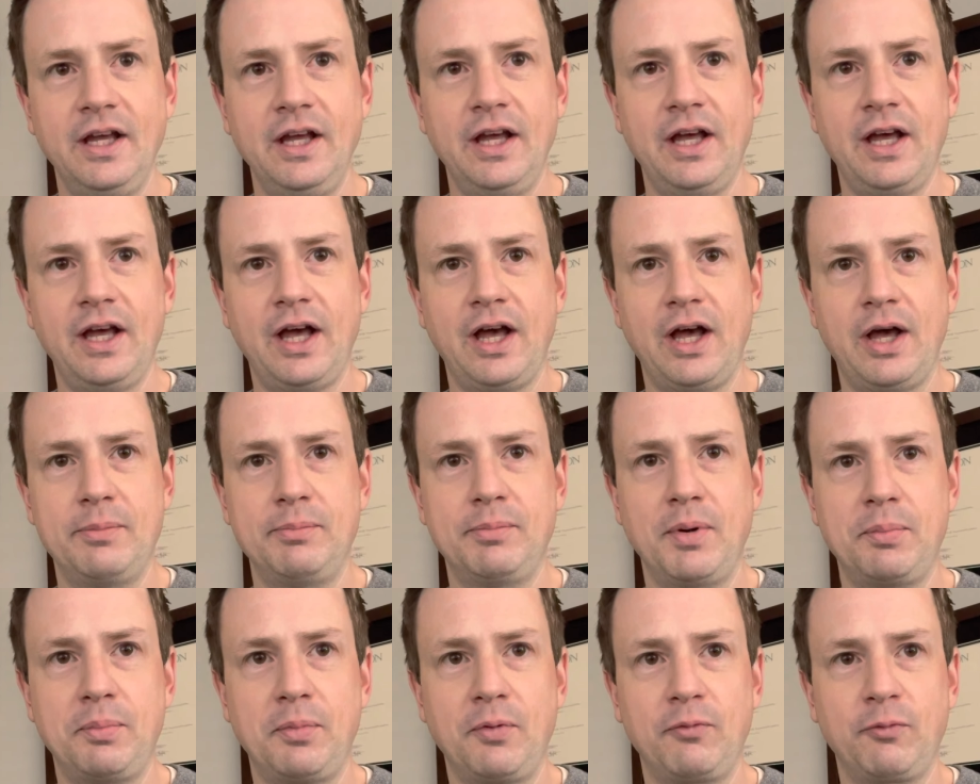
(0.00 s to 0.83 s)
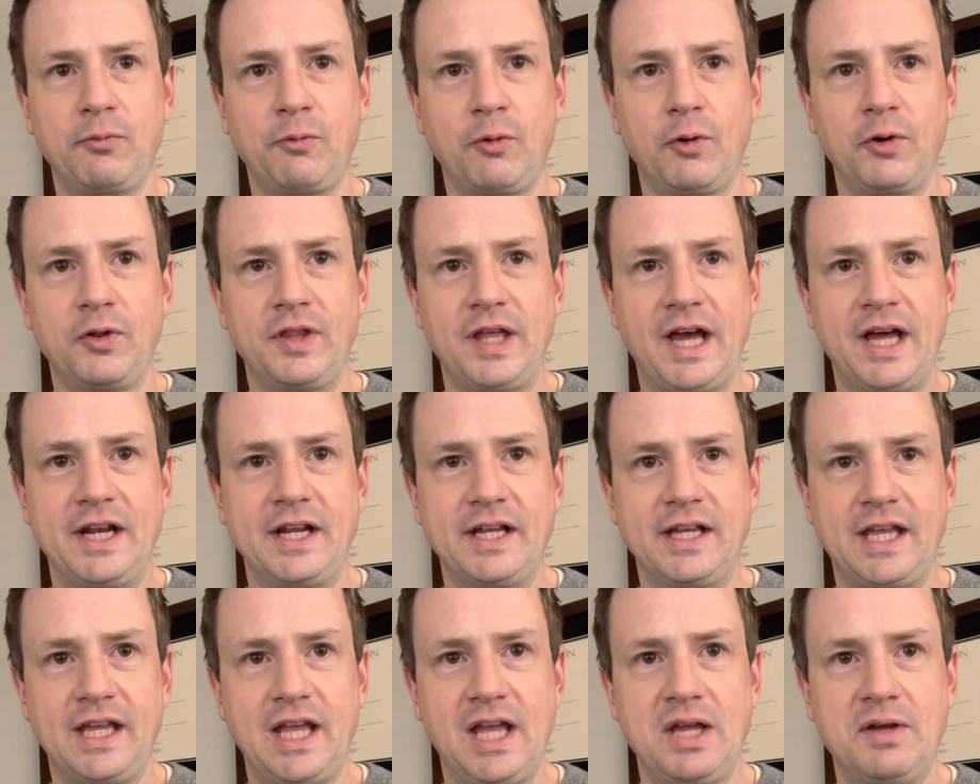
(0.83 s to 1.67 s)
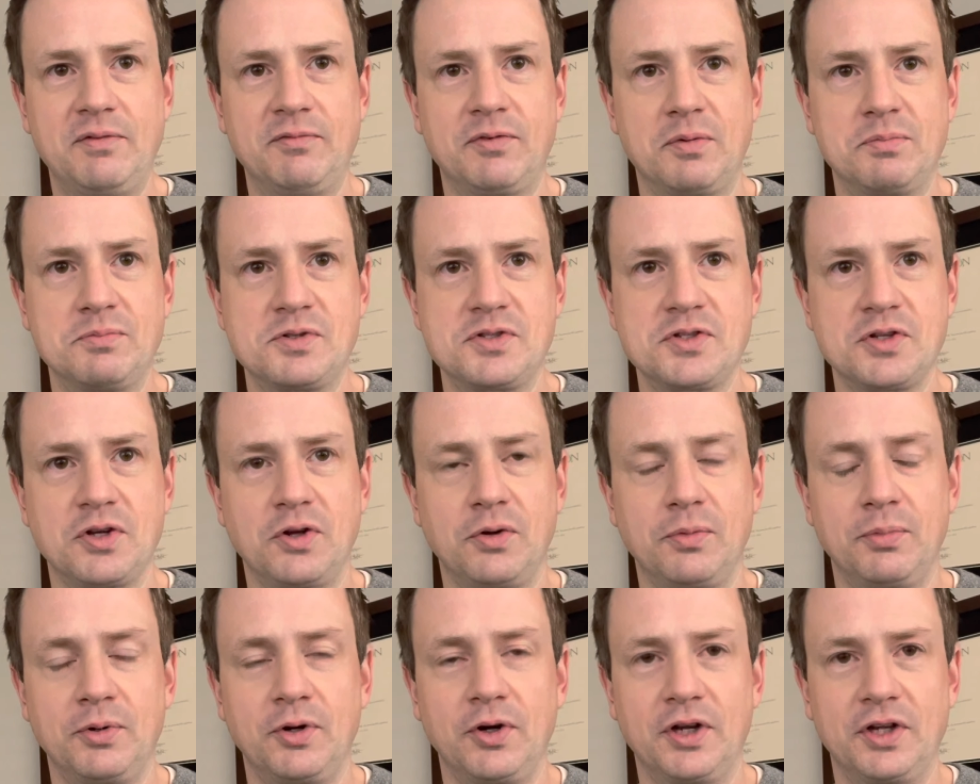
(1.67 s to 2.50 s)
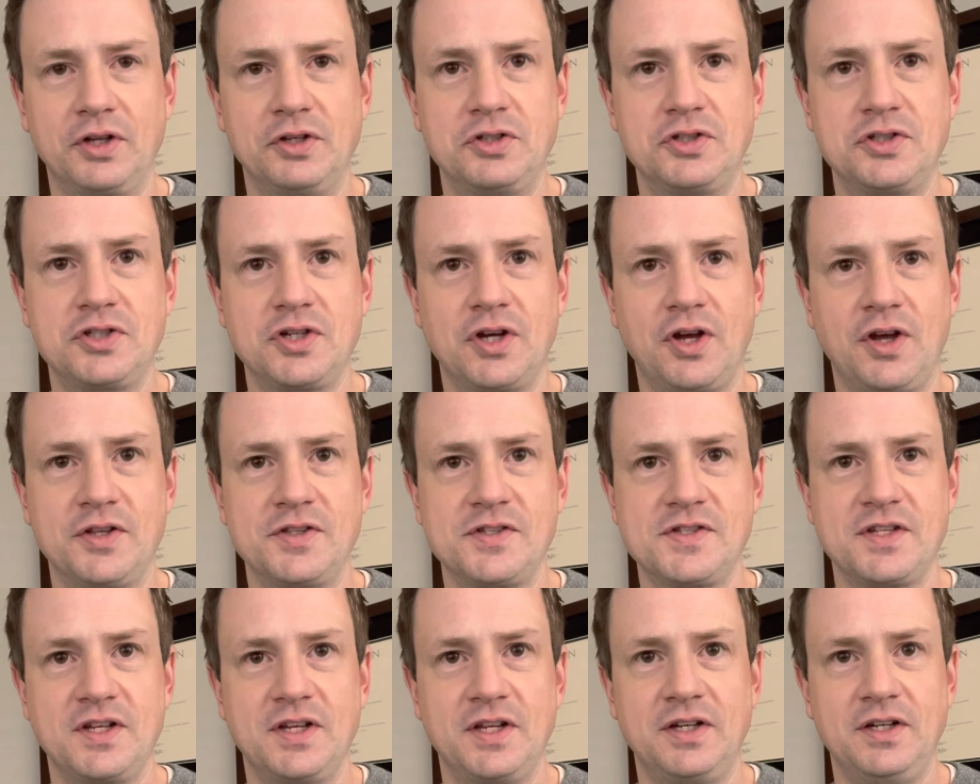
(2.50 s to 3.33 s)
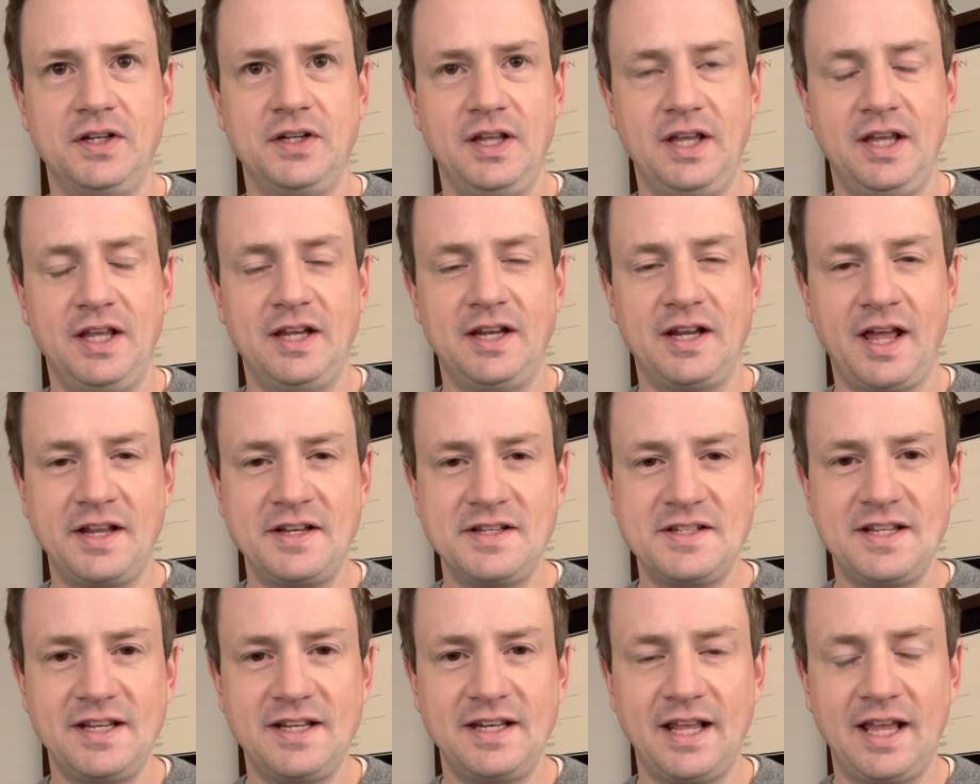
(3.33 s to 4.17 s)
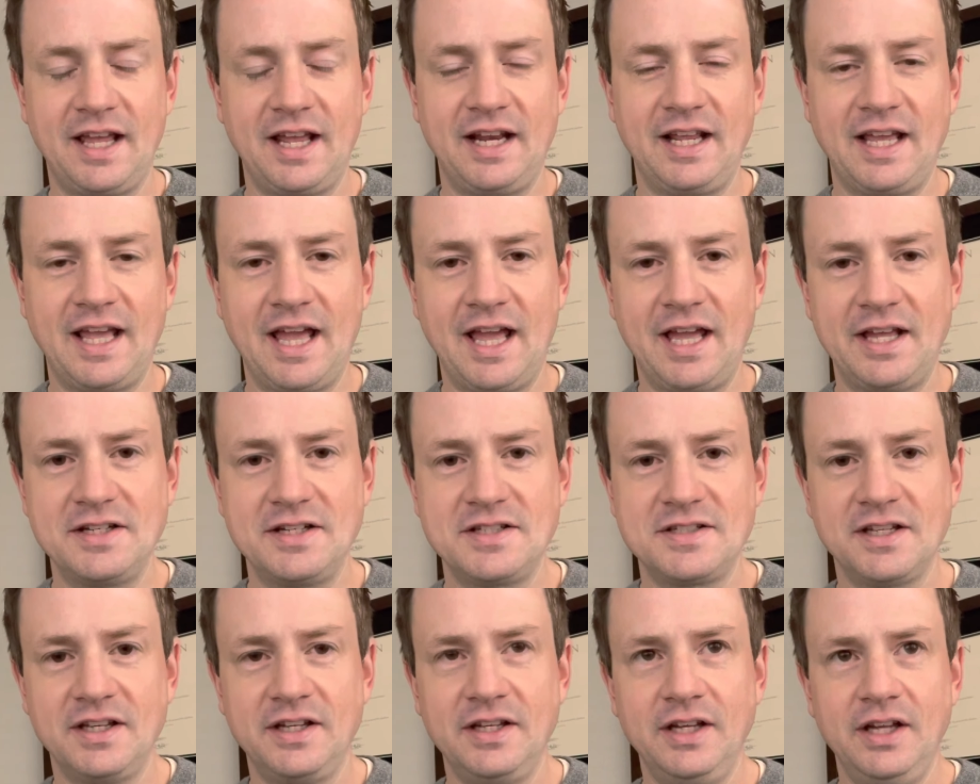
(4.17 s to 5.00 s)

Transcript: But before that, it came from Solberg and Johnson in 1988.